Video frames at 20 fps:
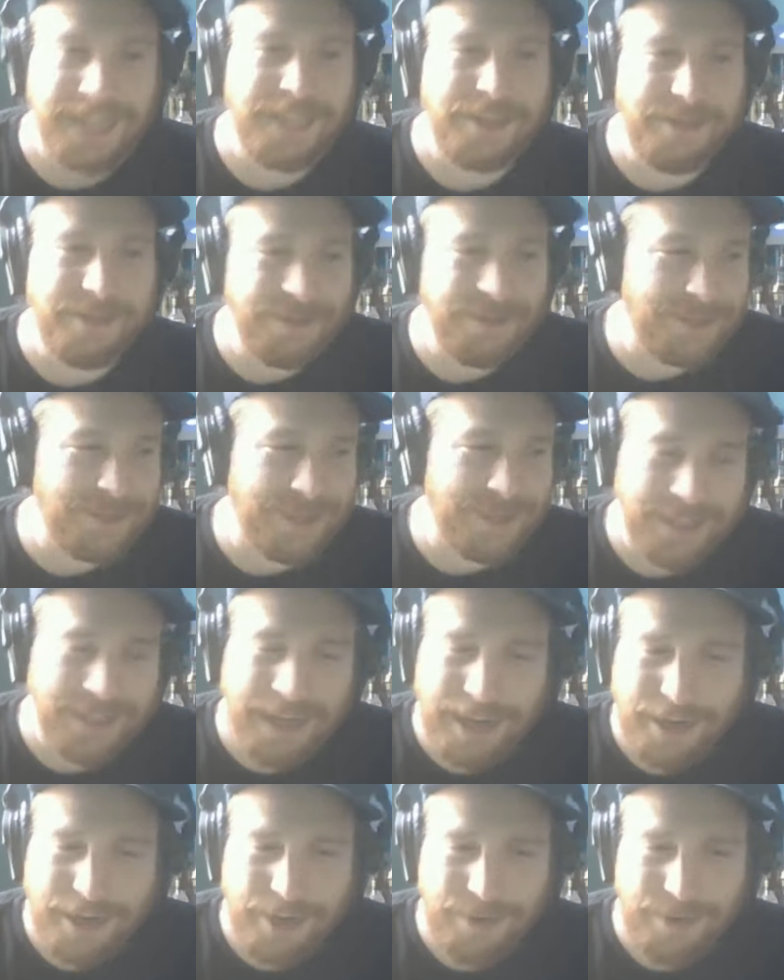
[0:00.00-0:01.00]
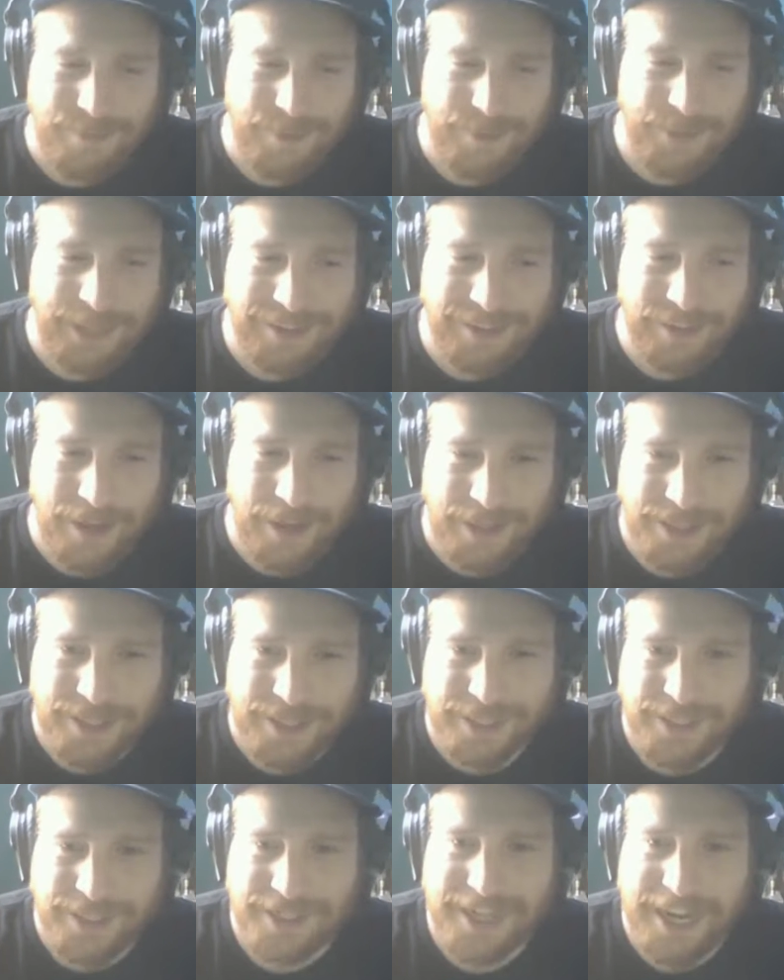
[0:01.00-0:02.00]
used this guy going for leg locks
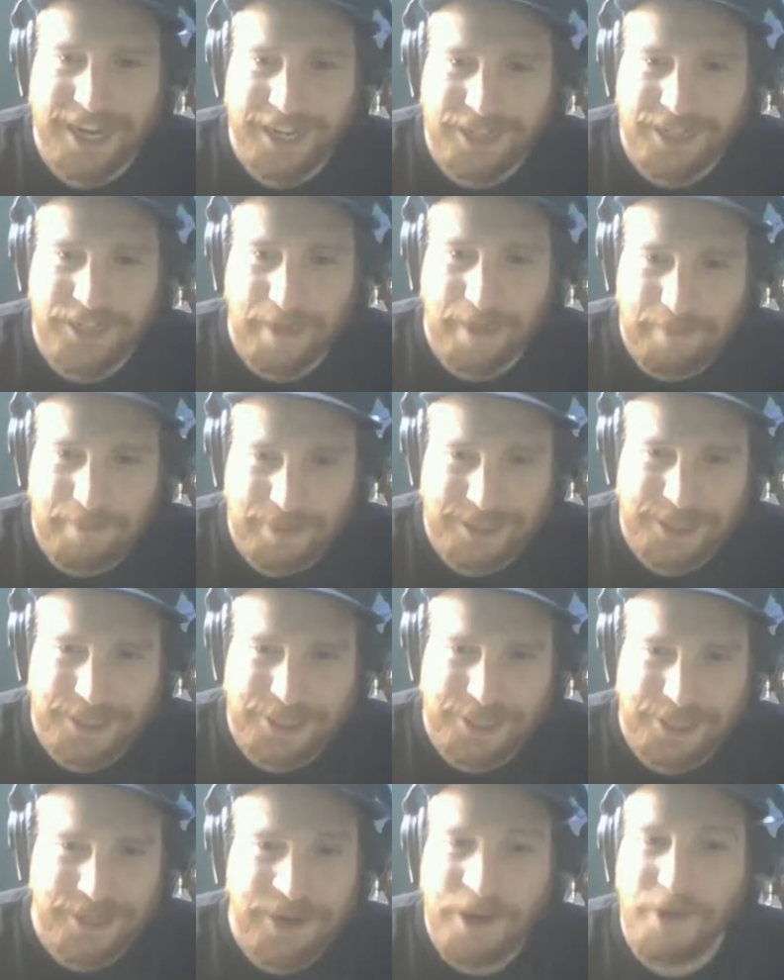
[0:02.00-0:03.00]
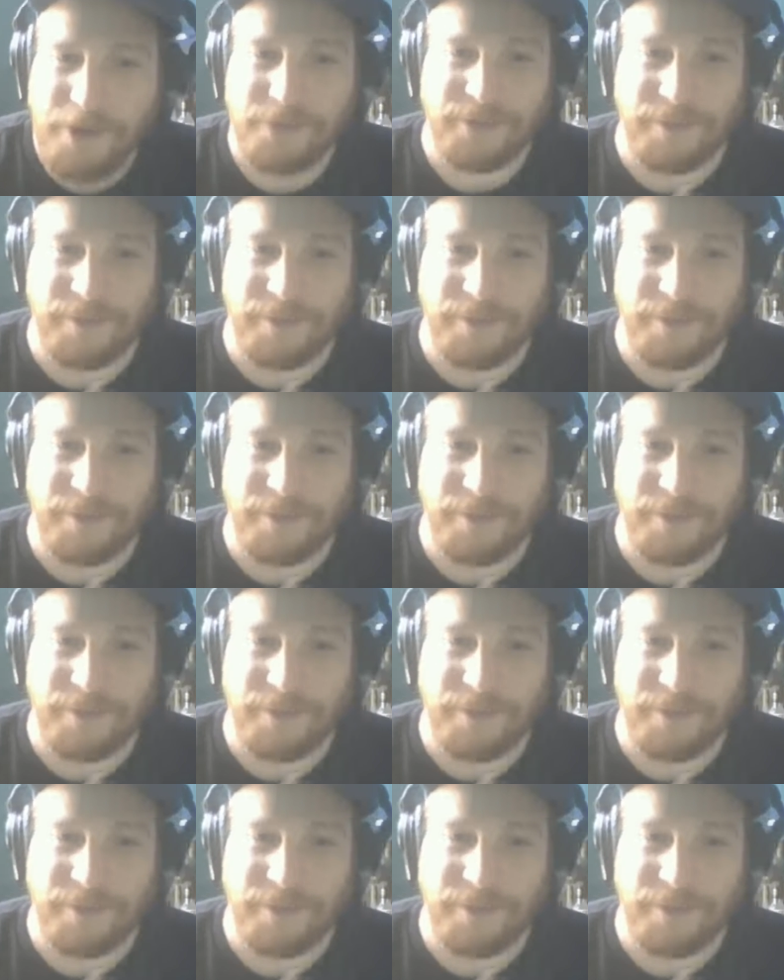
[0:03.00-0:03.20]
to stay in top position,